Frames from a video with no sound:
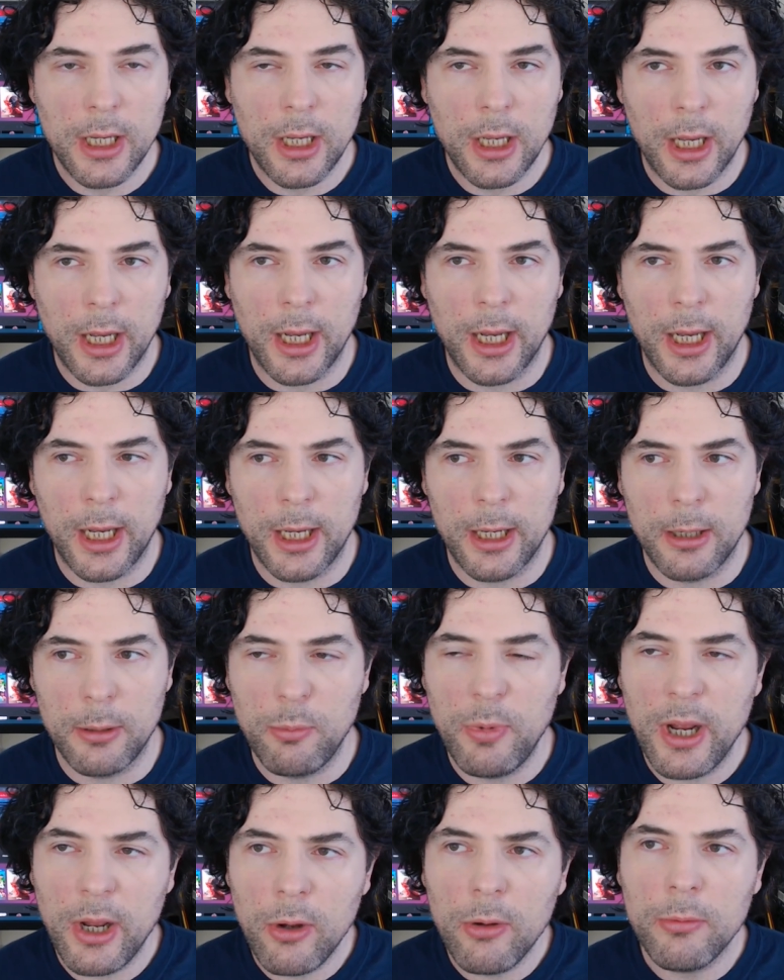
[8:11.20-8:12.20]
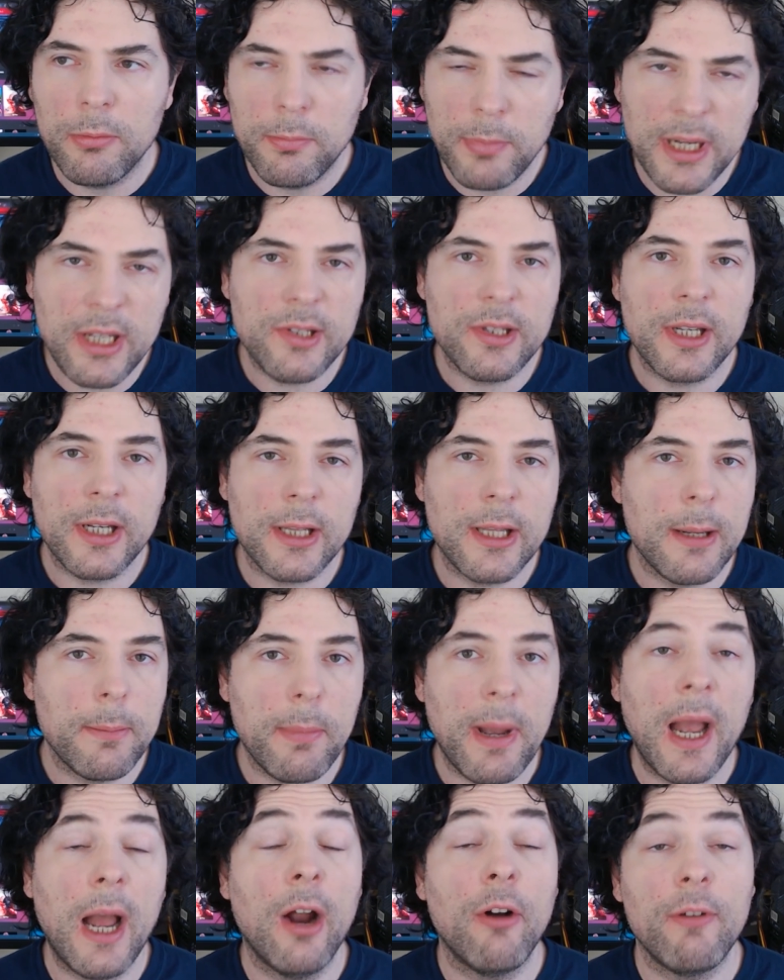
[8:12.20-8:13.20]
uh, well, basically
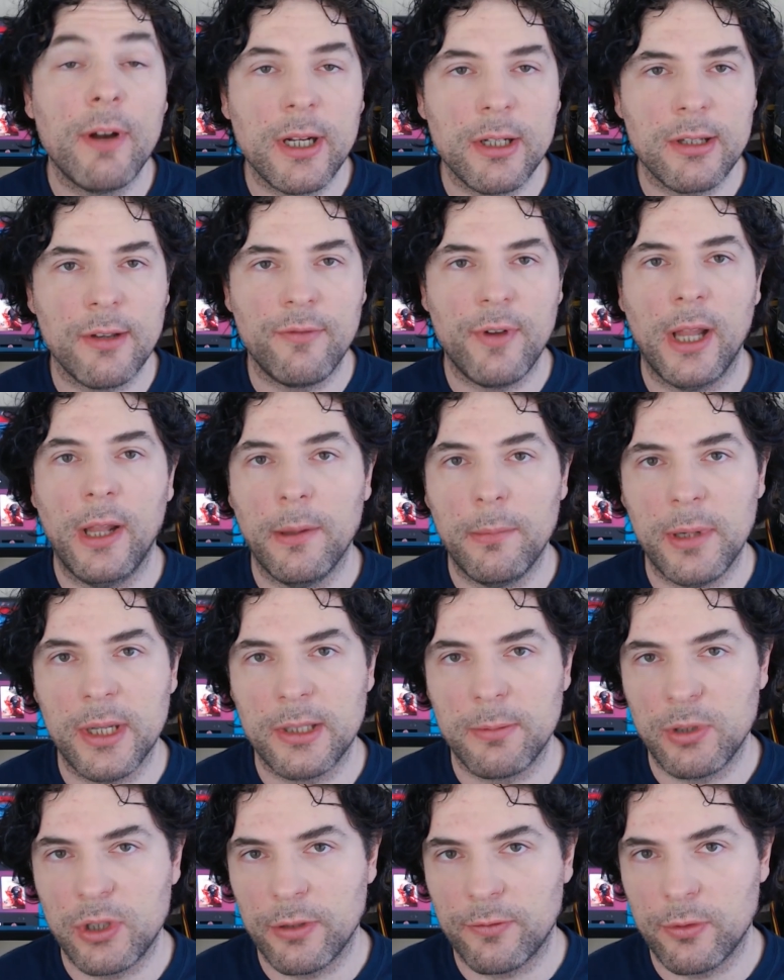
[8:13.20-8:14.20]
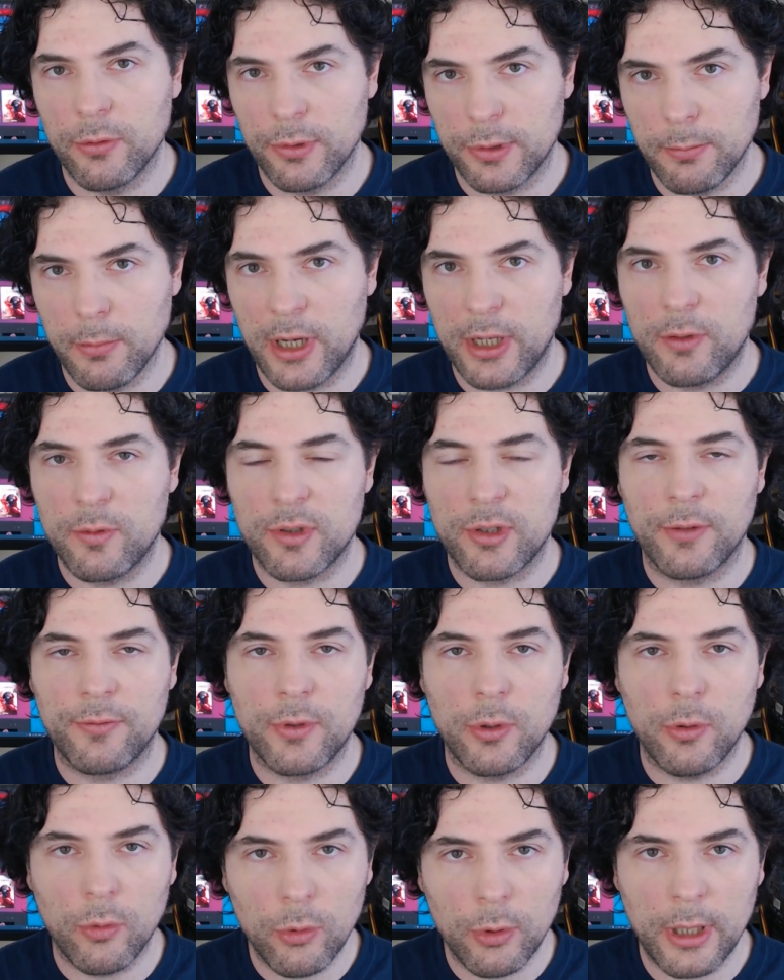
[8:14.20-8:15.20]
empowering developers, which of course Microsoft
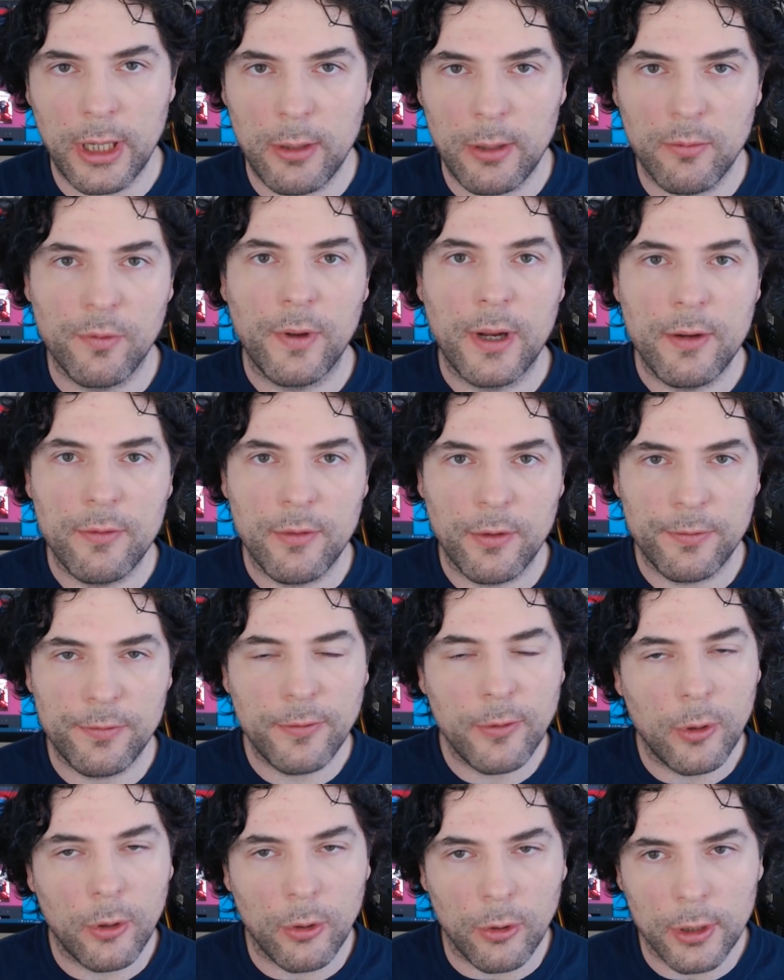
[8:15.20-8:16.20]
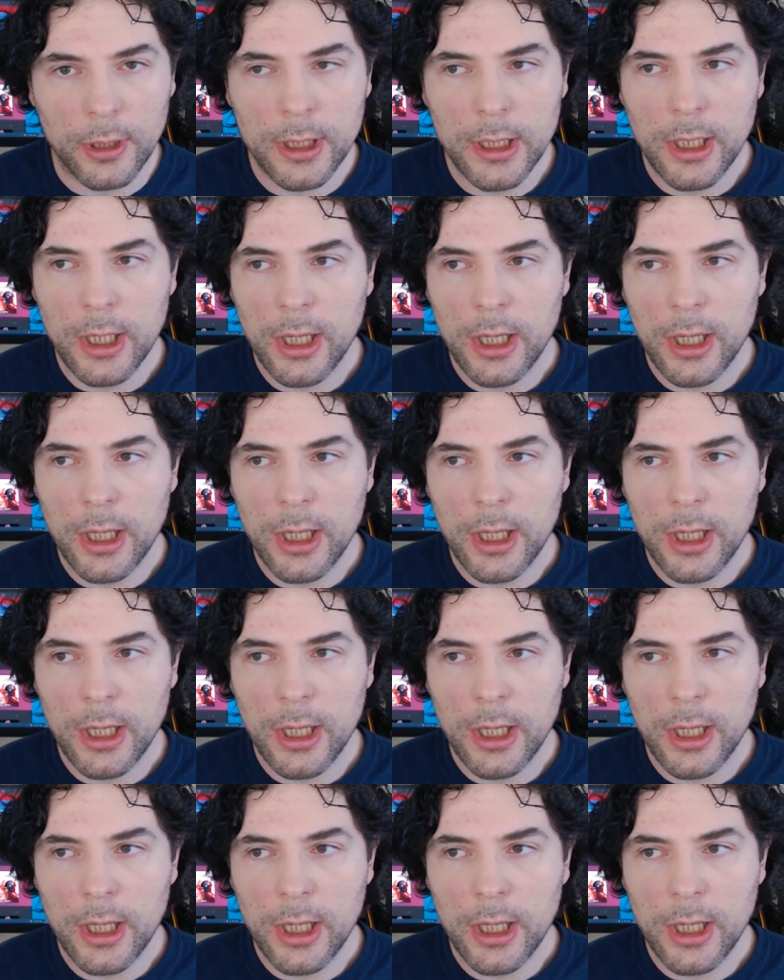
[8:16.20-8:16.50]
are all in favor for.